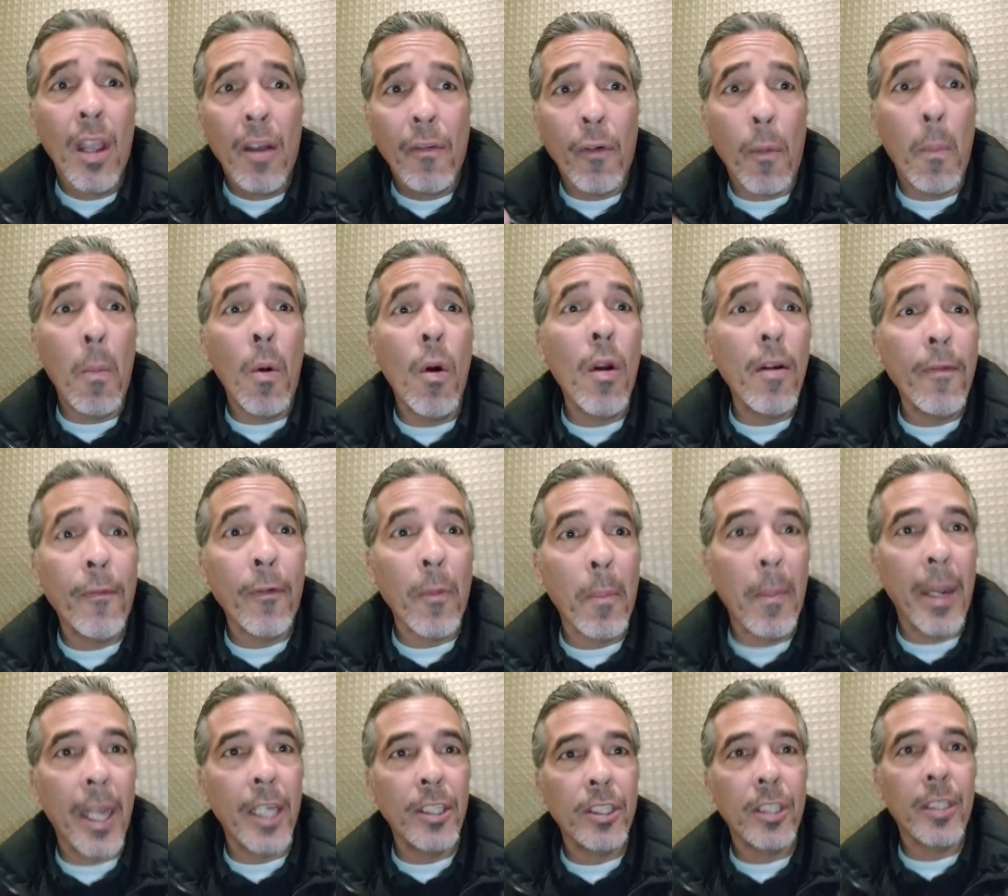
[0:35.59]
For more
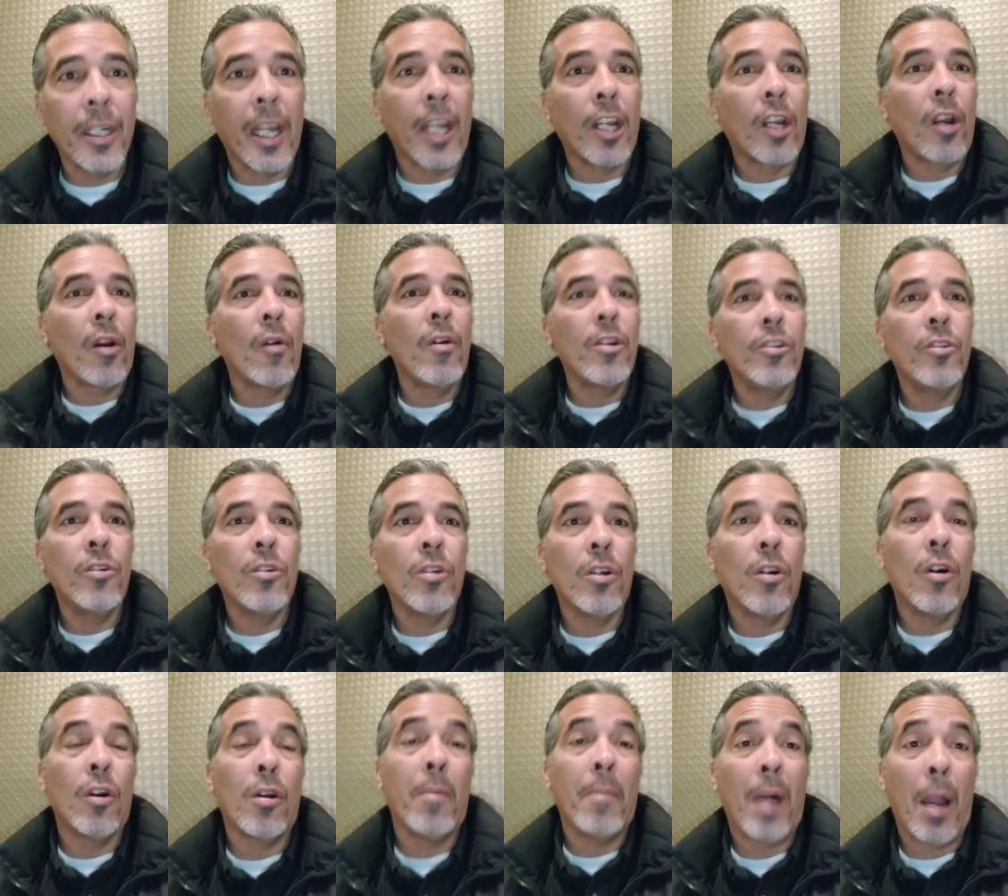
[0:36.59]
information, I encourage you to
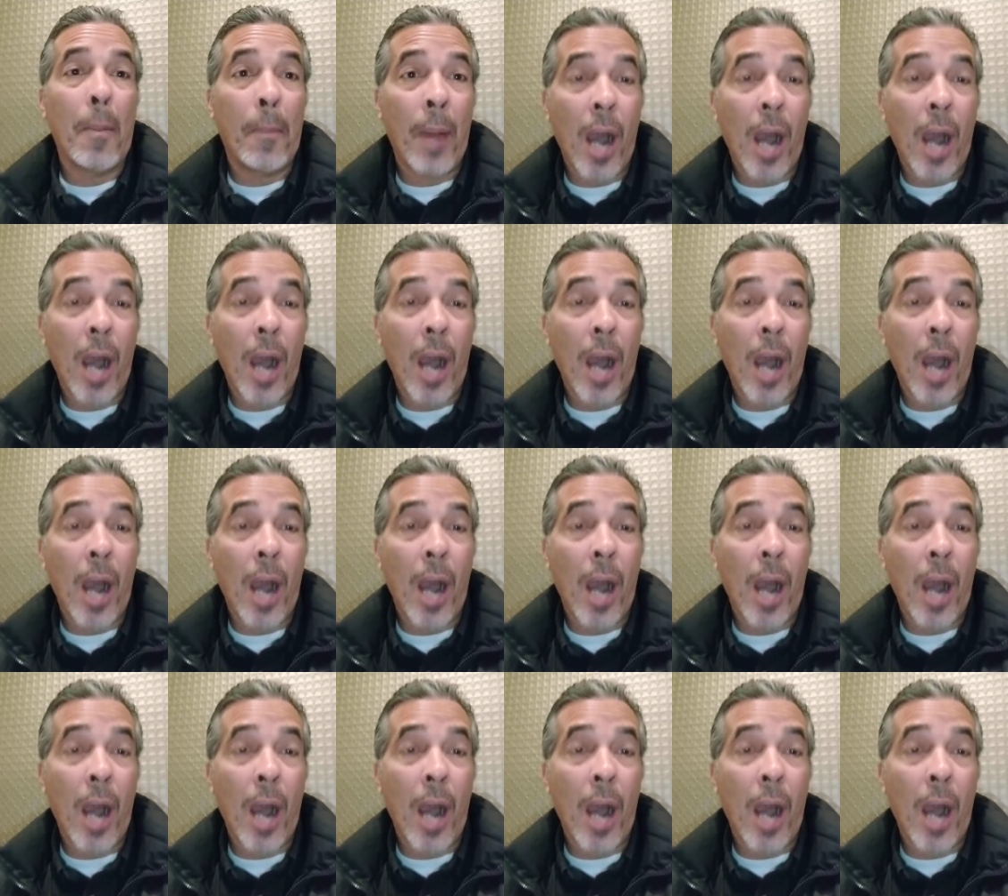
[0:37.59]
go to my